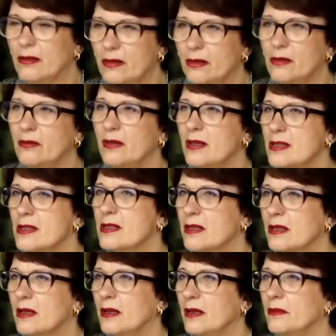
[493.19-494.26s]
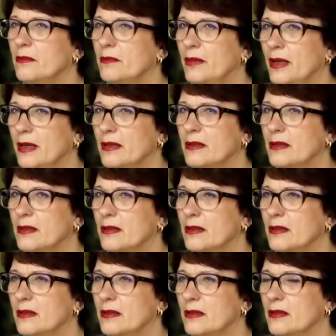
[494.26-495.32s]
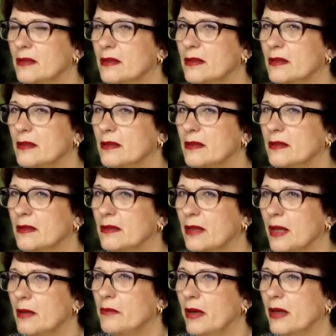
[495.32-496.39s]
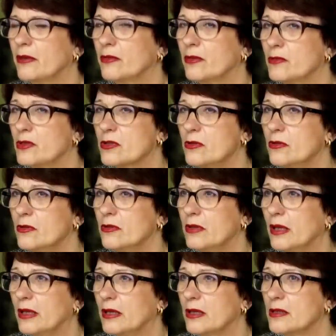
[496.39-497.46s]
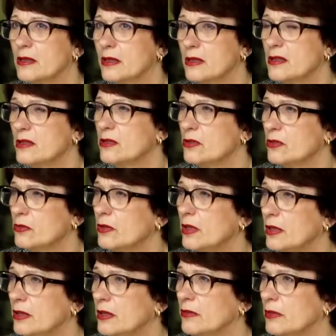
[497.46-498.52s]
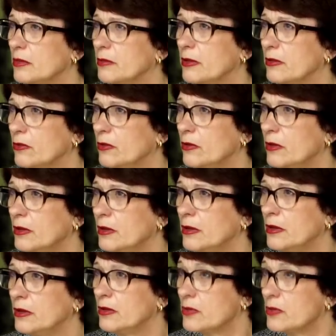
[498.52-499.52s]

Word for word: You know, once he come back, uh, came back from school, and he said, "Is it true that there will be war?"